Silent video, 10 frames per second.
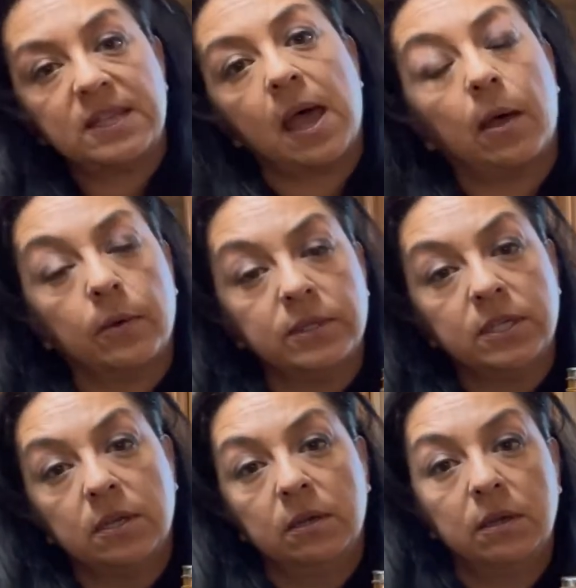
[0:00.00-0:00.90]
out
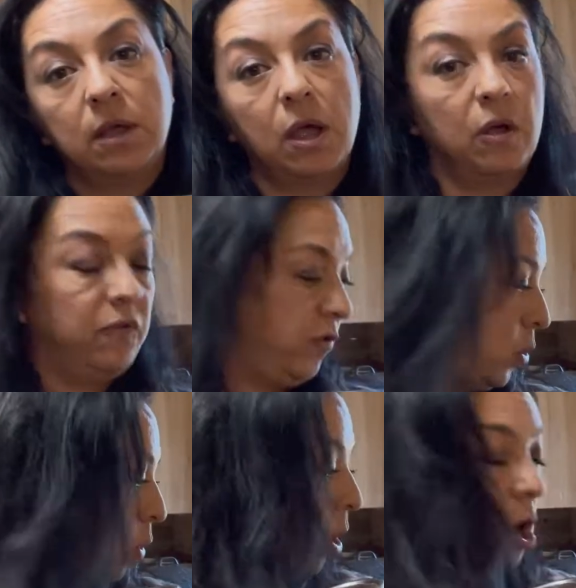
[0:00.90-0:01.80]
of
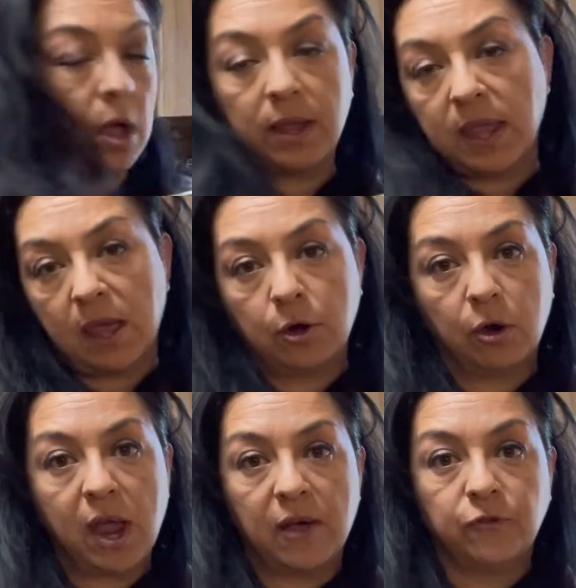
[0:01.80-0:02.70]
your hot canner
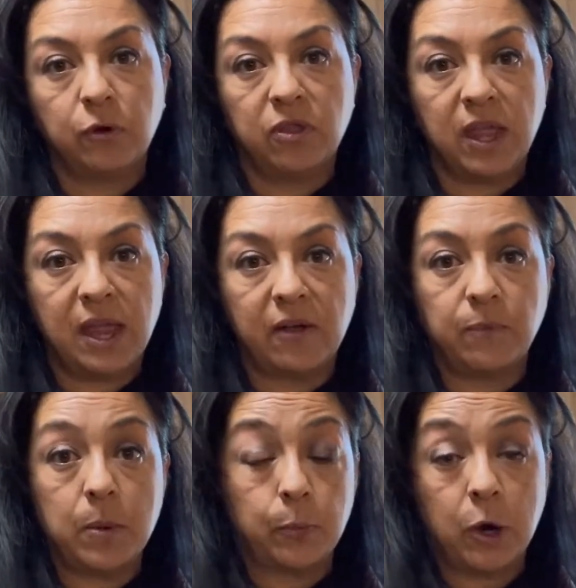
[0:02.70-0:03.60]
after they have
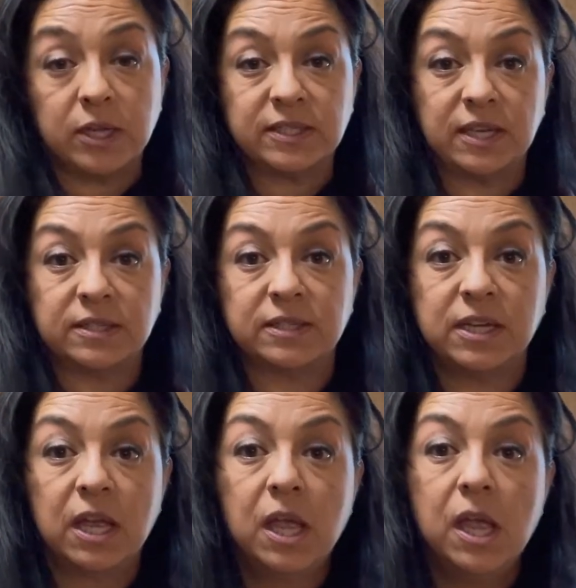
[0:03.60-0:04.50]
been processed,
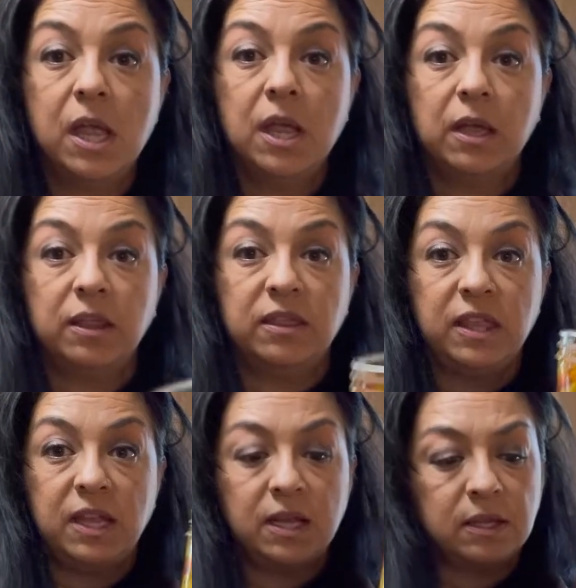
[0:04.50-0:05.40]

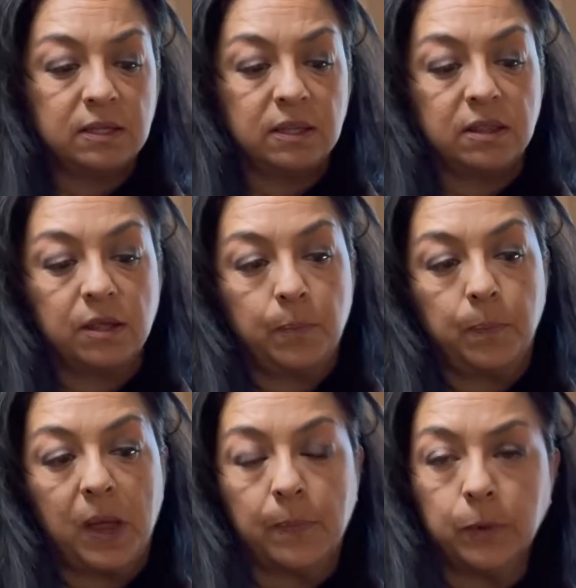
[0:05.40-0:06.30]
the
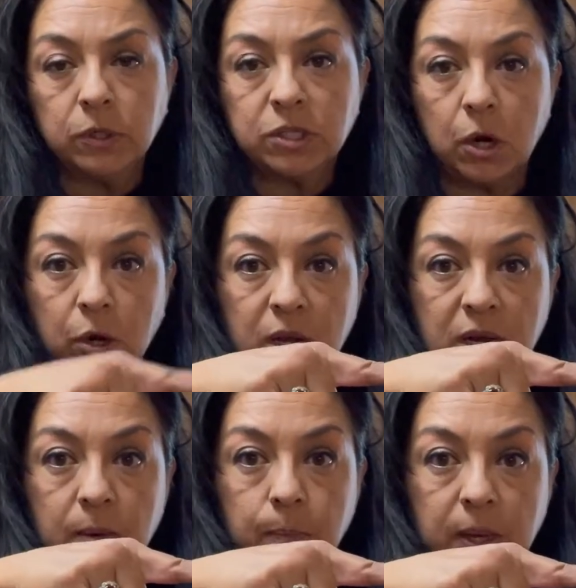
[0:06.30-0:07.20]
peppers are going
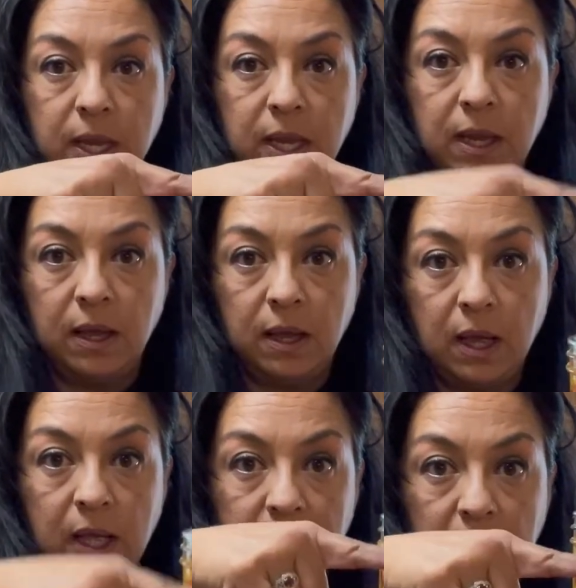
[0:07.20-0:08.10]
to be
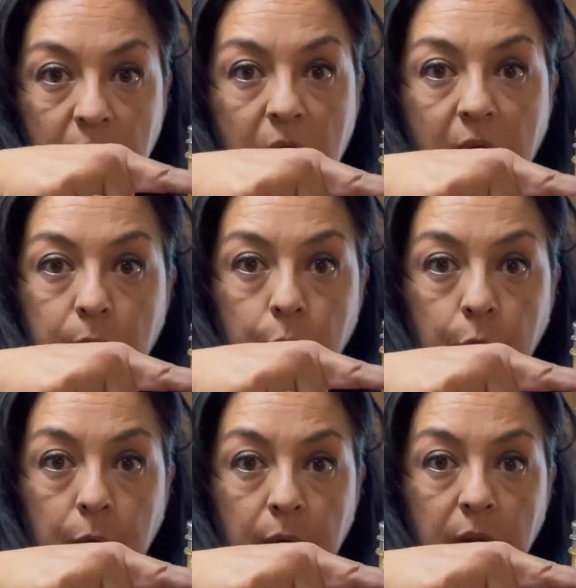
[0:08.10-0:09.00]
a little
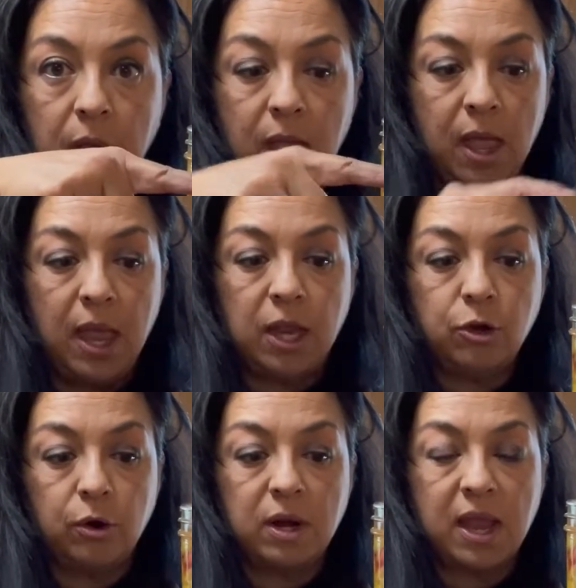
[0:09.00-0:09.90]
higher and
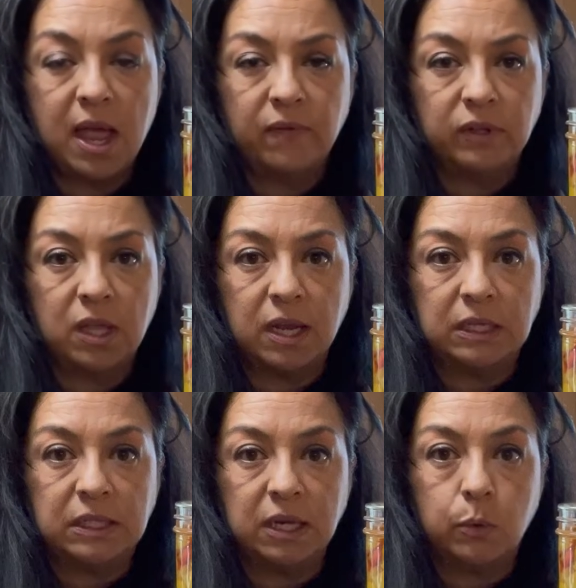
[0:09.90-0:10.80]
you're going to have a lot of
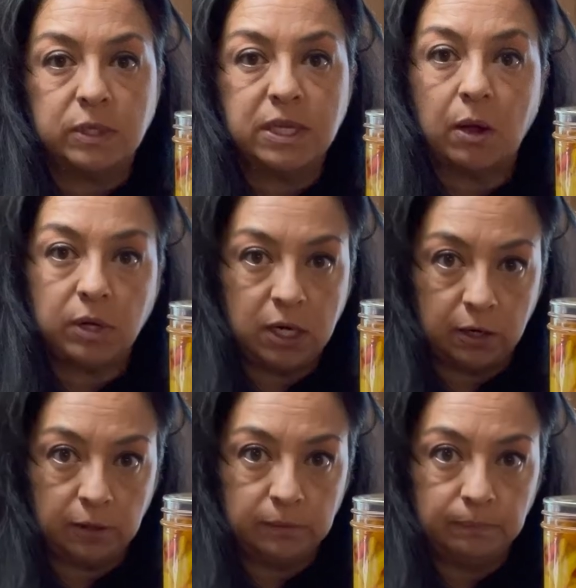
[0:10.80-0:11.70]
liquid down
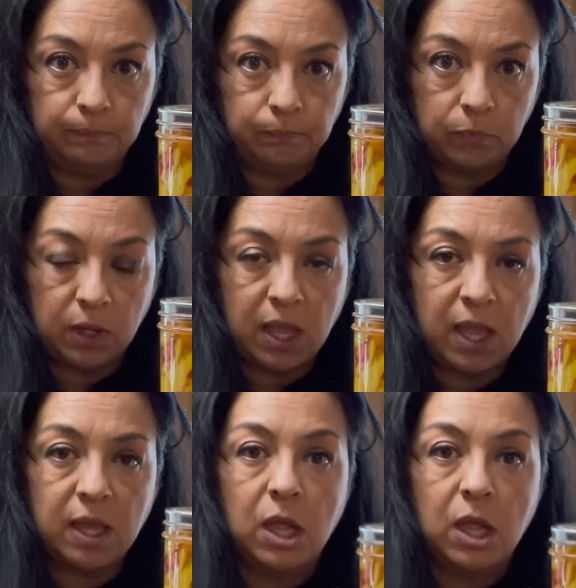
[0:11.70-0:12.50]
here. Okay,